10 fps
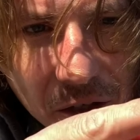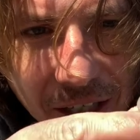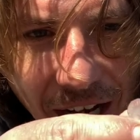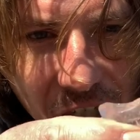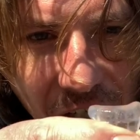can
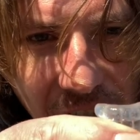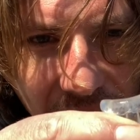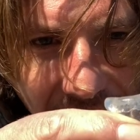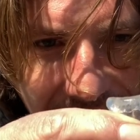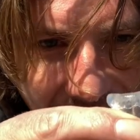actually
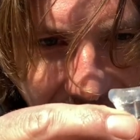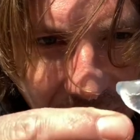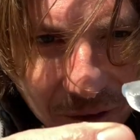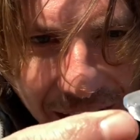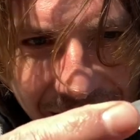see now that
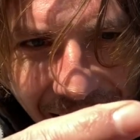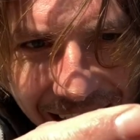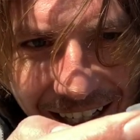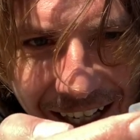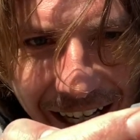I'm looking at
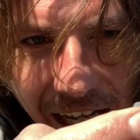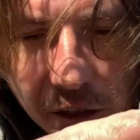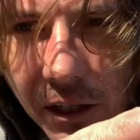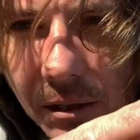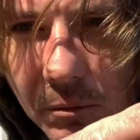it, it's
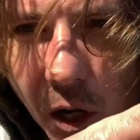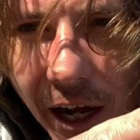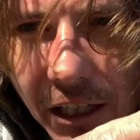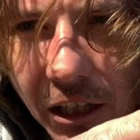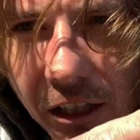got some
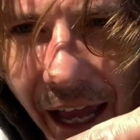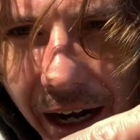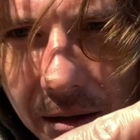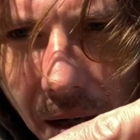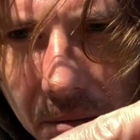tiny little
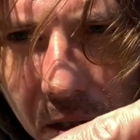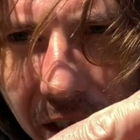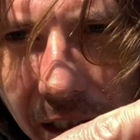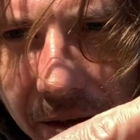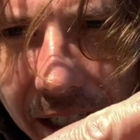air bubbles
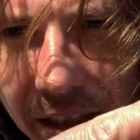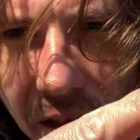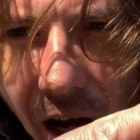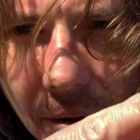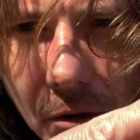in it right at the
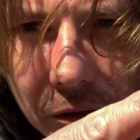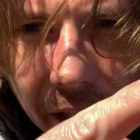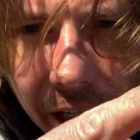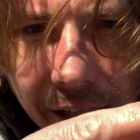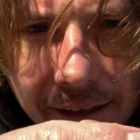top over
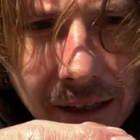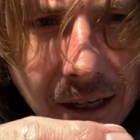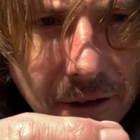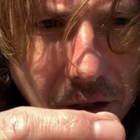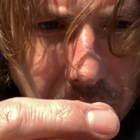here.
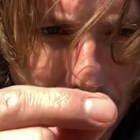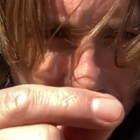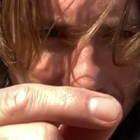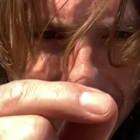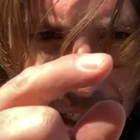So it's probably like a